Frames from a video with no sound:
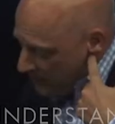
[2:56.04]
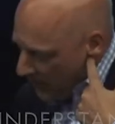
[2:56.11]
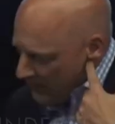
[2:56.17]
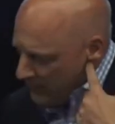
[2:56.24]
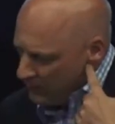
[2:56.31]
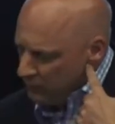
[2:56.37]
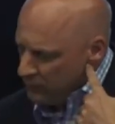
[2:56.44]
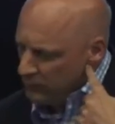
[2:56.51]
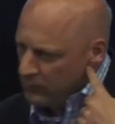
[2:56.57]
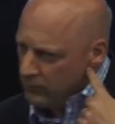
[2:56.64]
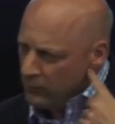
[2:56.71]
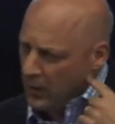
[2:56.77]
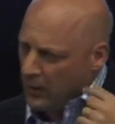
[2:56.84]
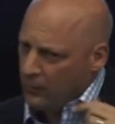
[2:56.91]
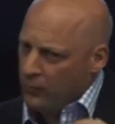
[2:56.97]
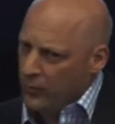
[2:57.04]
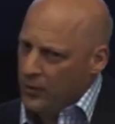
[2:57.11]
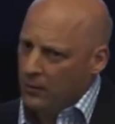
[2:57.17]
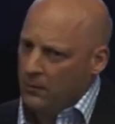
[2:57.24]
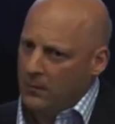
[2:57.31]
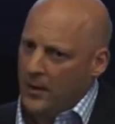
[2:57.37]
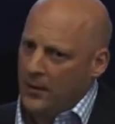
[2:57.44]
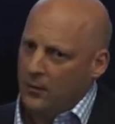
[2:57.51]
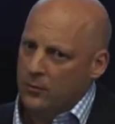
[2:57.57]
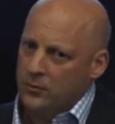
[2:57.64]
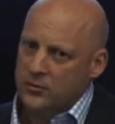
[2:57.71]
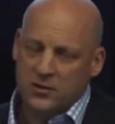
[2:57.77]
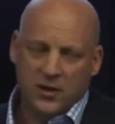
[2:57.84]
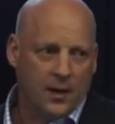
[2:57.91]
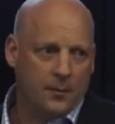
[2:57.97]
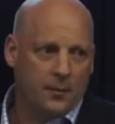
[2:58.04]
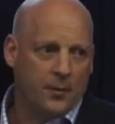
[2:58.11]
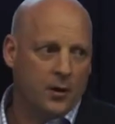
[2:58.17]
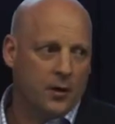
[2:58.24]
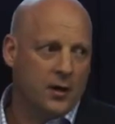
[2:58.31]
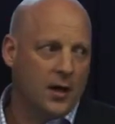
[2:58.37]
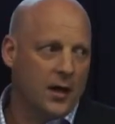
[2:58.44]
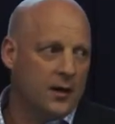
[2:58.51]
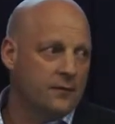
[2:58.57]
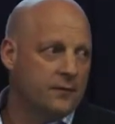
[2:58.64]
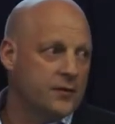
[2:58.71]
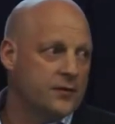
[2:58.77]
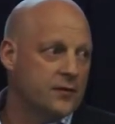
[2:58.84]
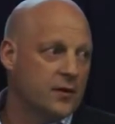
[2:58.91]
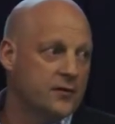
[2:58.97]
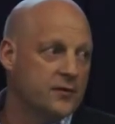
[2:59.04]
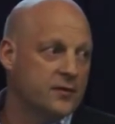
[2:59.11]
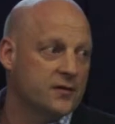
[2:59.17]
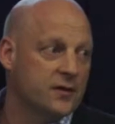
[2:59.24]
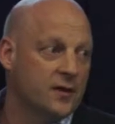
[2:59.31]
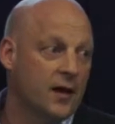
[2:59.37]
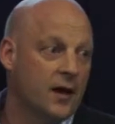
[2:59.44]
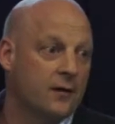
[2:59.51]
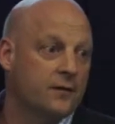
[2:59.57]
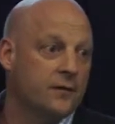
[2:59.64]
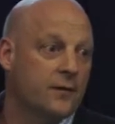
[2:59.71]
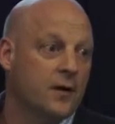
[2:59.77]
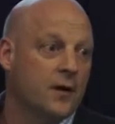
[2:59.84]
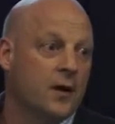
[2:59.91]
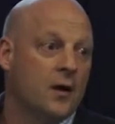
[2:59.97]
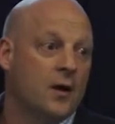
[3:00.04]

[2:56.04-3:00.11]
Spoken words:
may be a real motherhood statement, but I can't emphasise this enough,